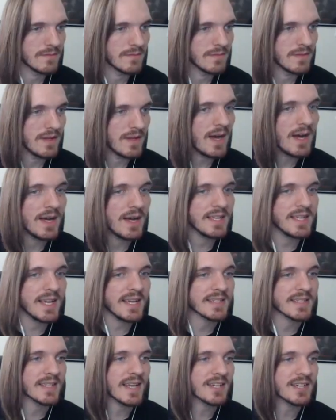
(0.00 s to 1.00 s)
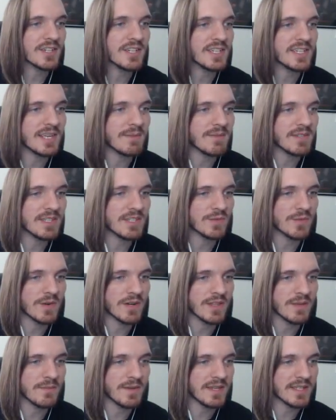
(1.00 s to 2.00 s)
Yes, actually Samus is one
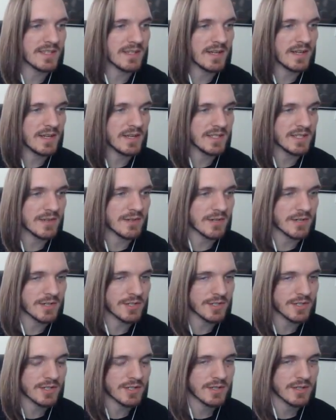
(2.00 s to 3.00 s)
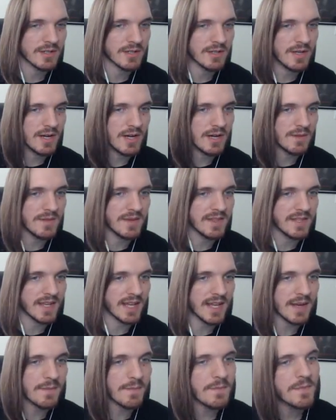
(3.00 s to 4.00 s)
of the best zoners in the
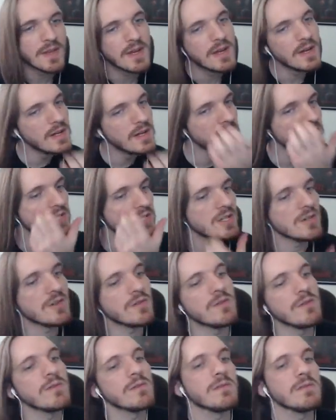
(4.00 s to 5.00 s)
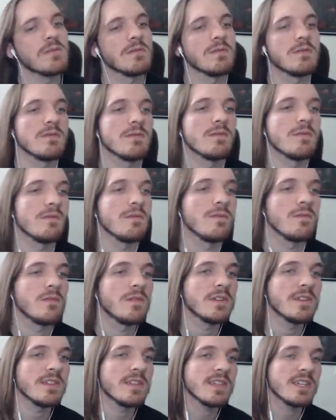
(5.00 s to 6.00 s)
game. Okay, so
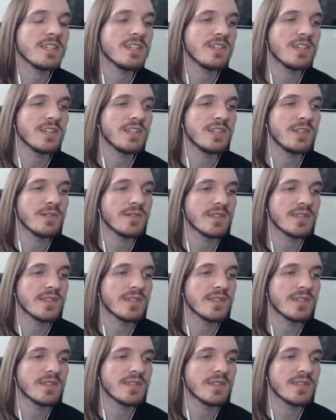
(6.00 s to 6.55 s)
one of the things you can do as